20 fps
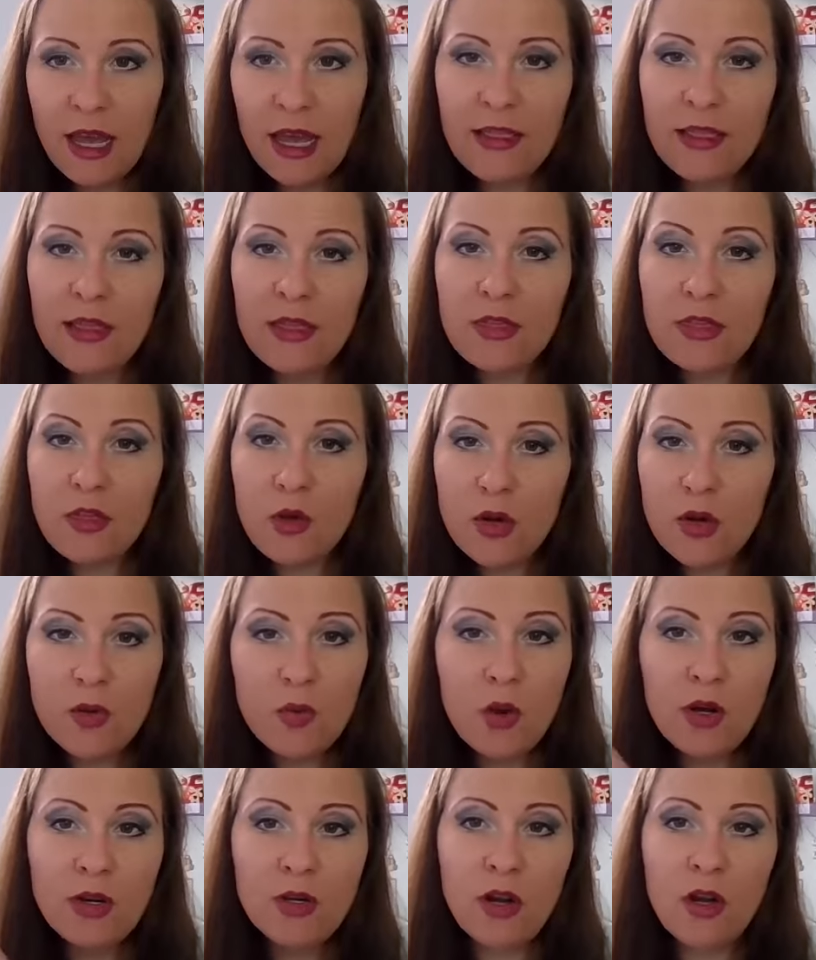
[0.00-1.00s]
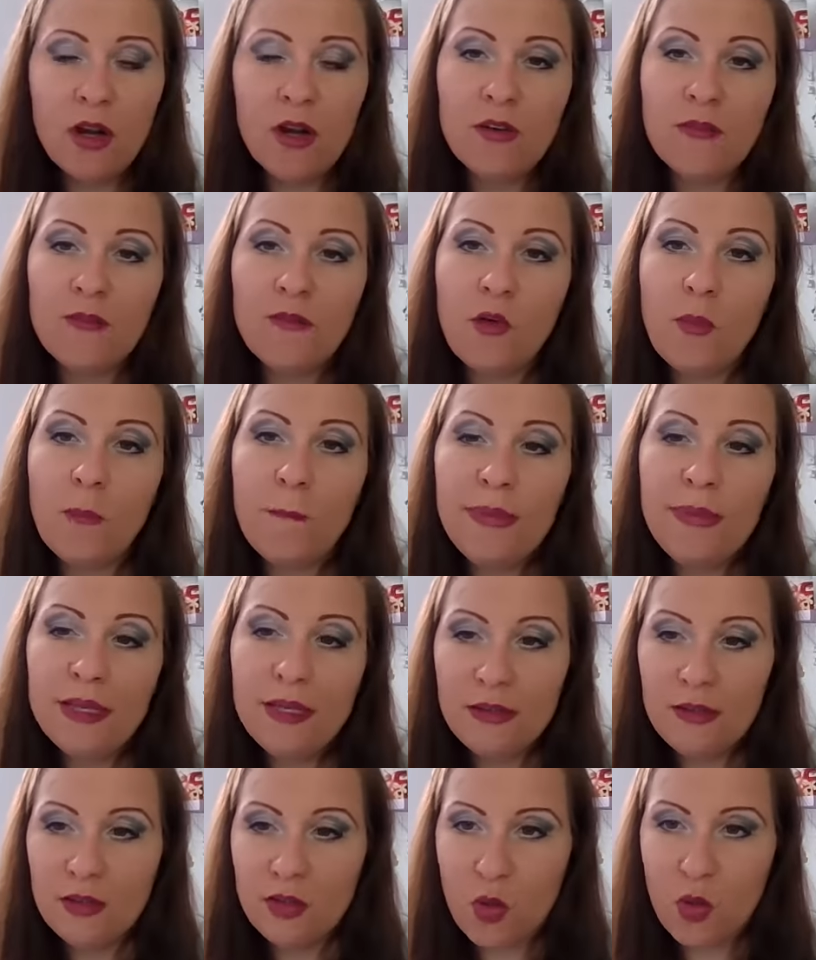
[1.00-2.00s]
And the third one are
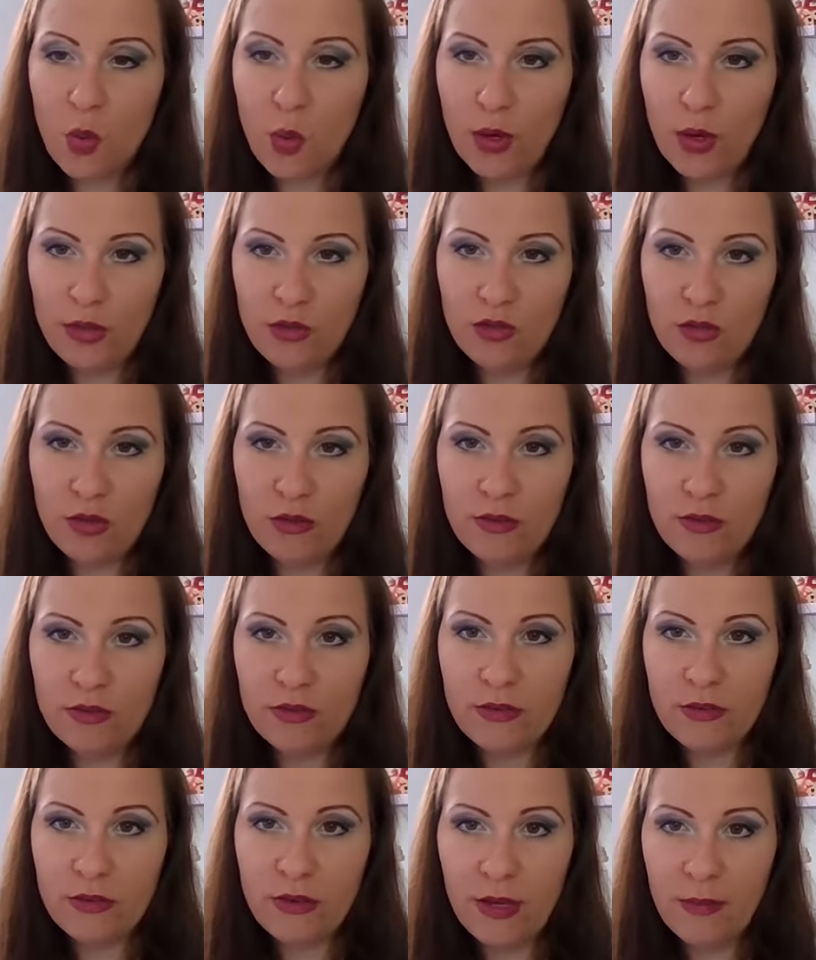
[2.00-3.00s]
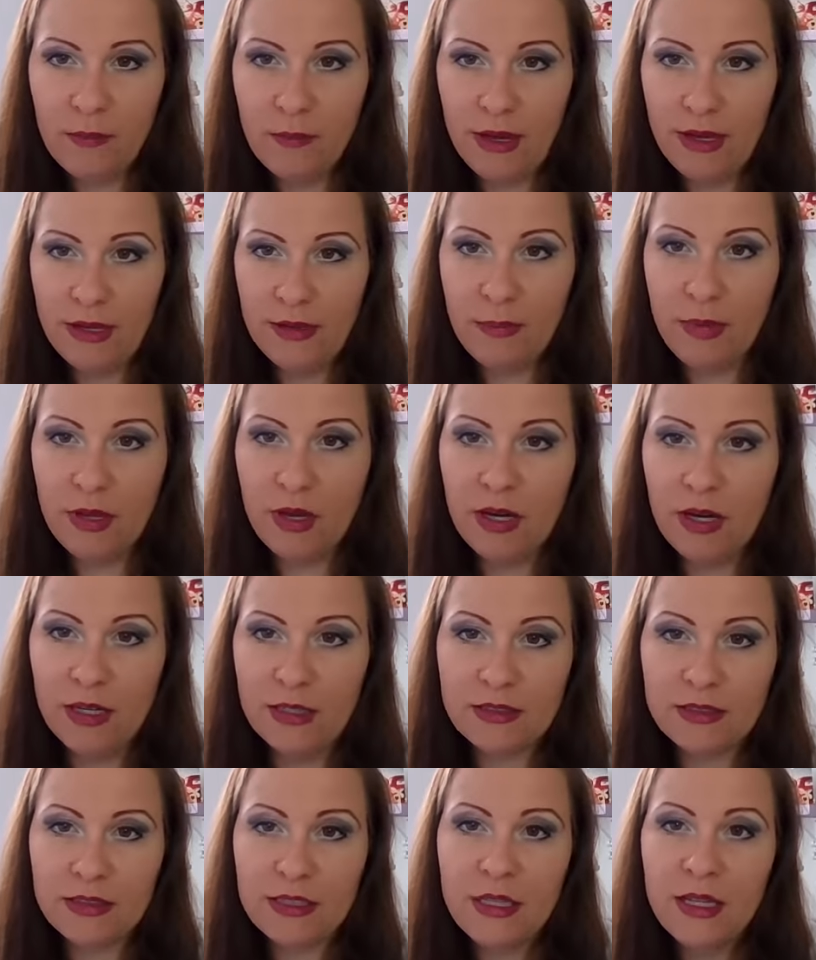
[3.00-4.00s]
forbidden questions that might be
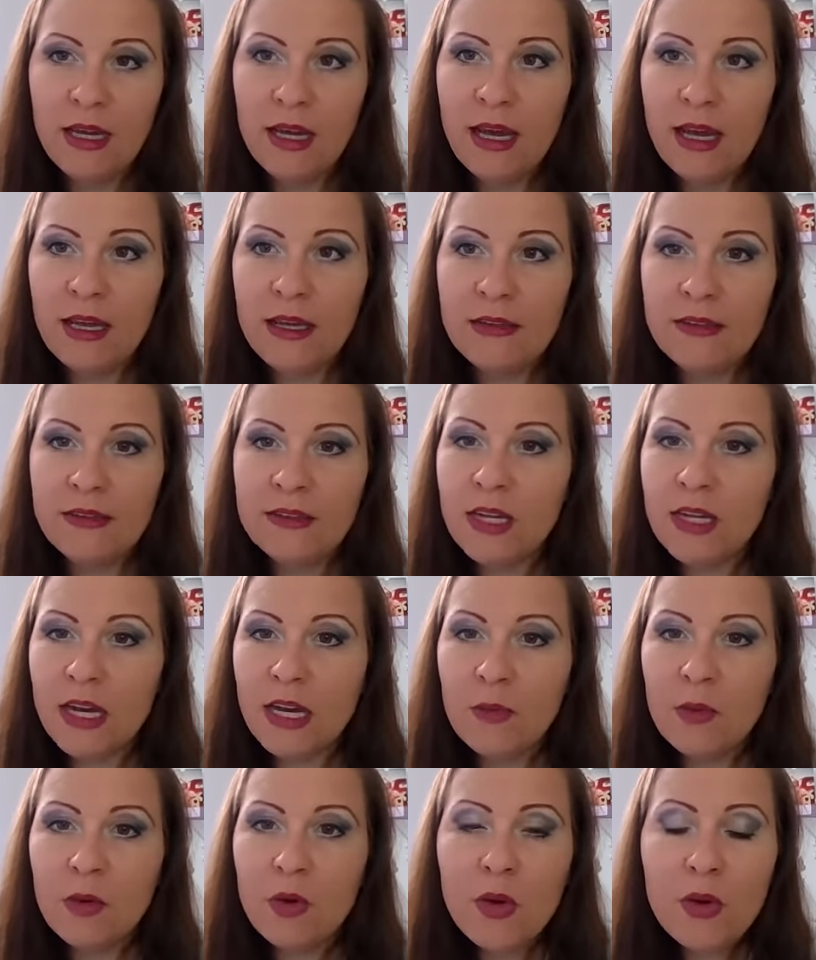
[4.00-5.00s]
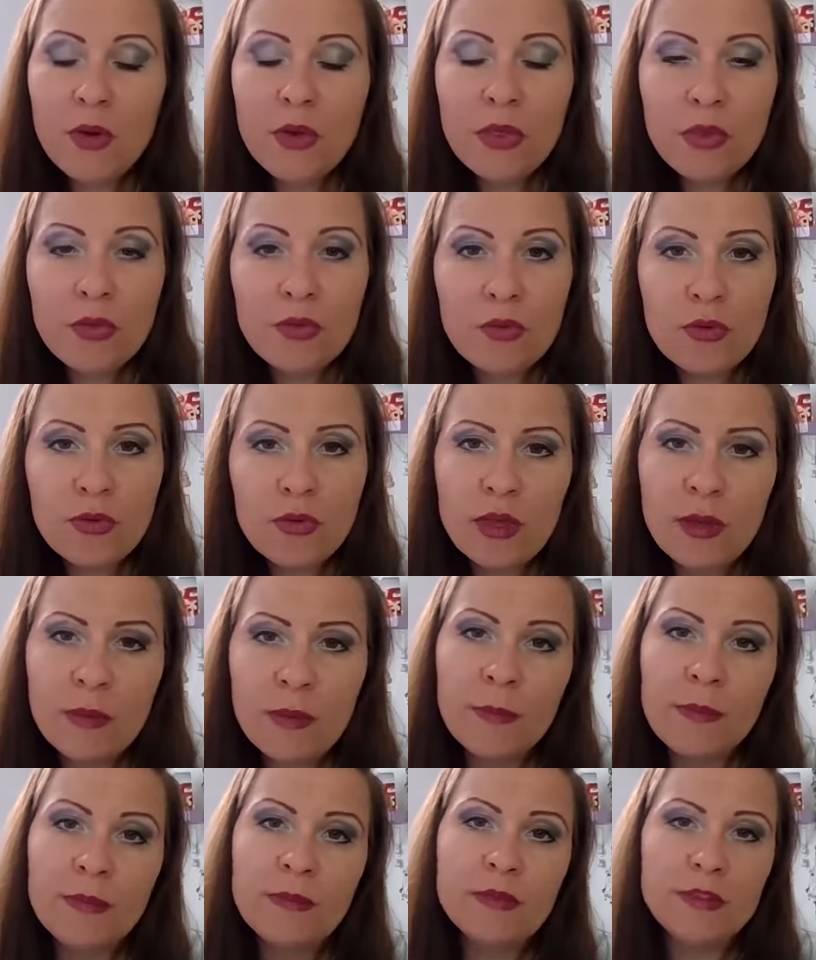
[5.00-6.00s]
asked. And I'm going through
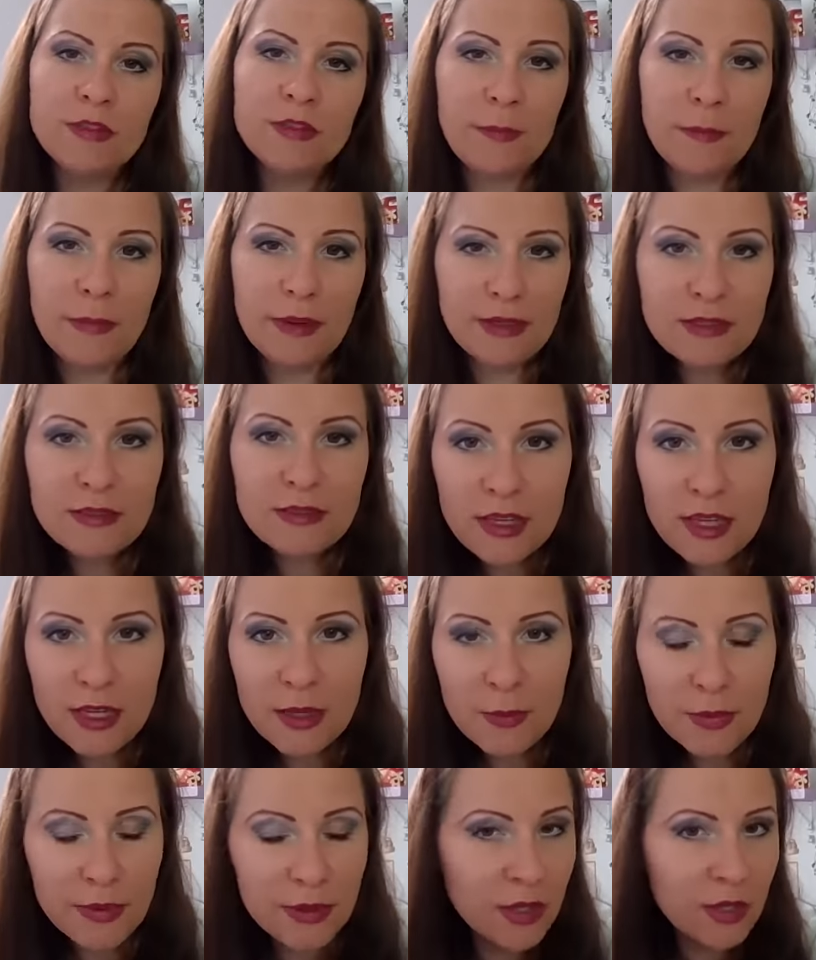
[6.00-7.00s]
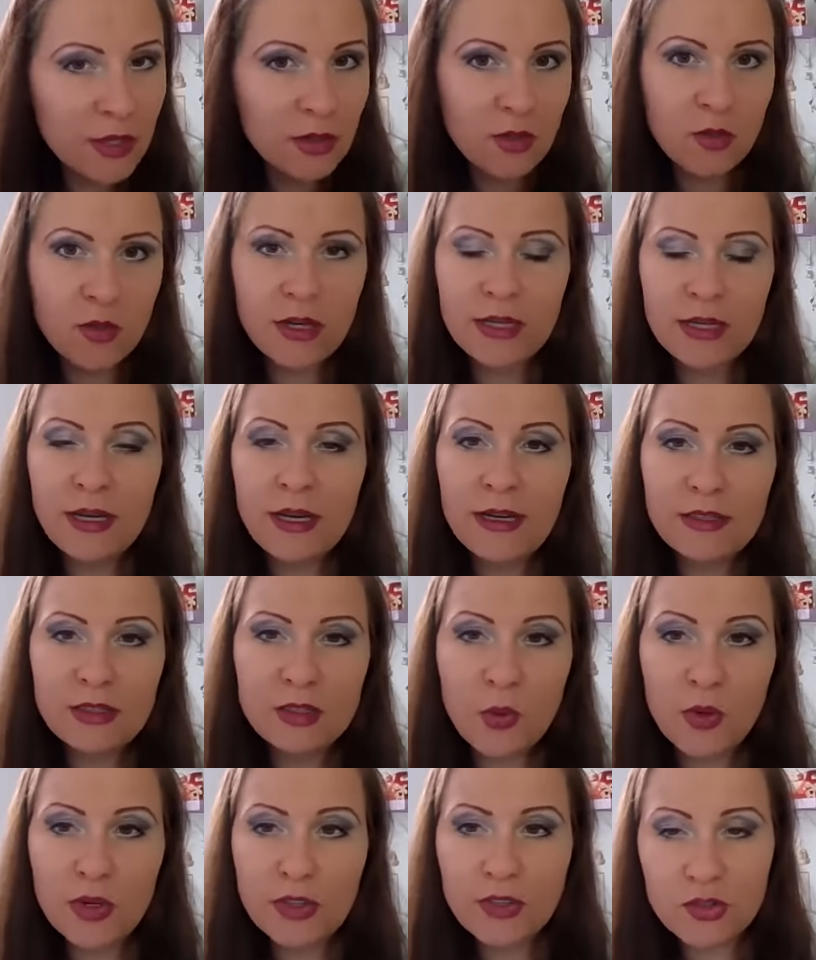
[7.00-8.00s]
them step by step, and then you can
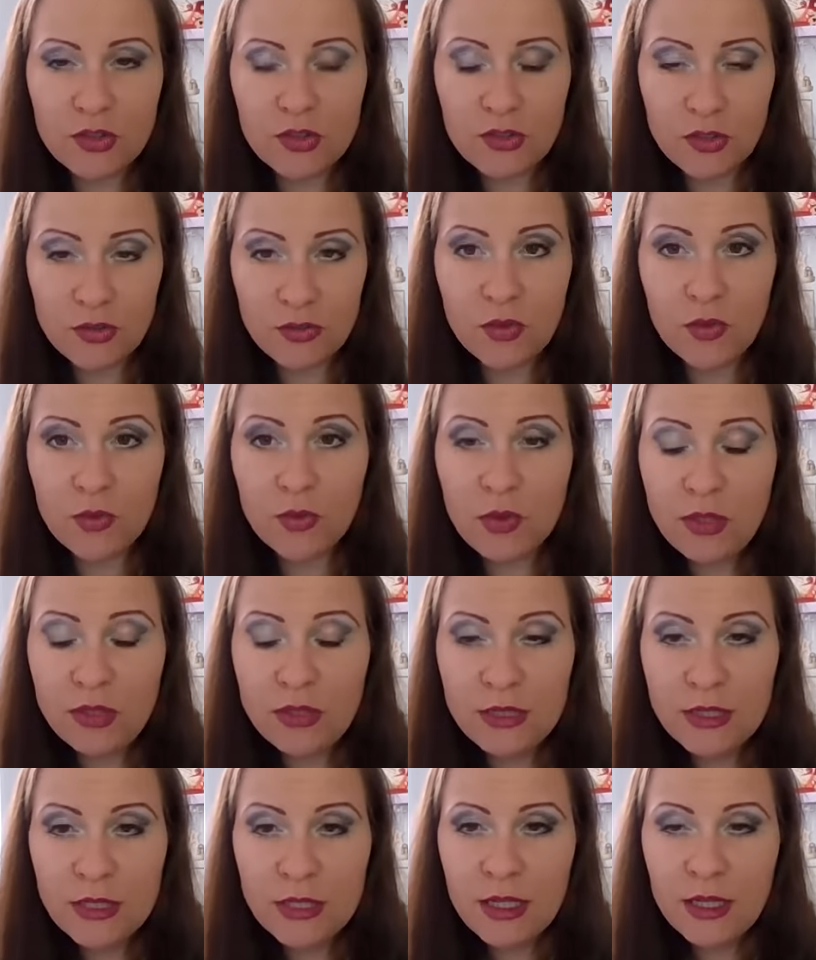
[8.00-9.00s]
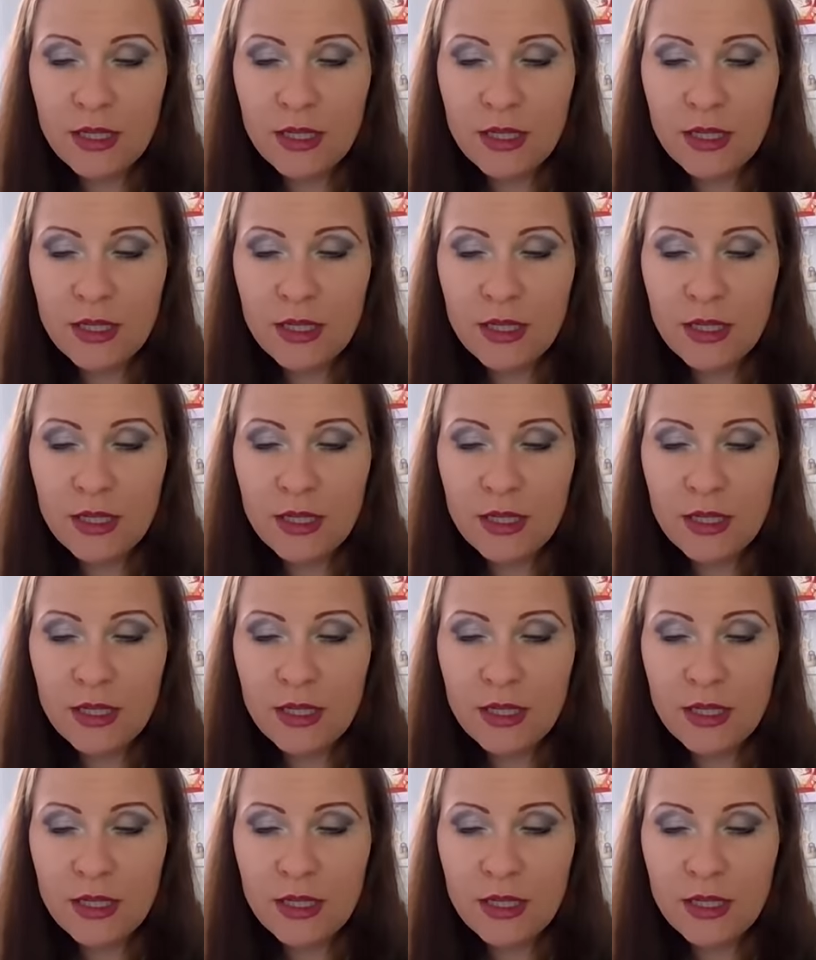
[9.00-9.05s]
ask questions if you want.